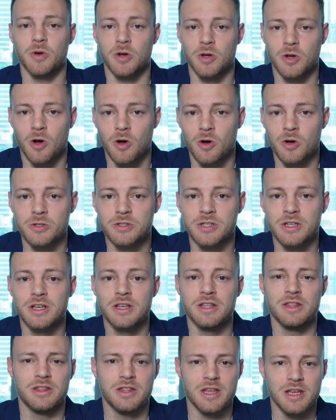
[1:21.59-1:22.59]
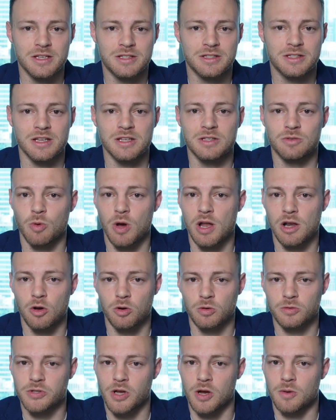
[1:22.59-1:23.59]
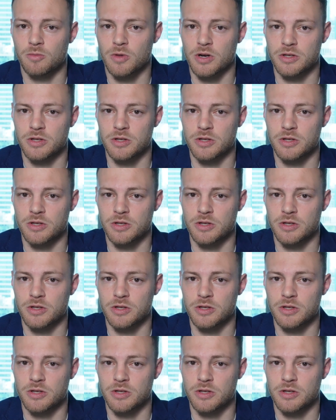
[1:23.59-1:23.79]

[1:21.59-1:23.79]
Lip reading: because this is where long-term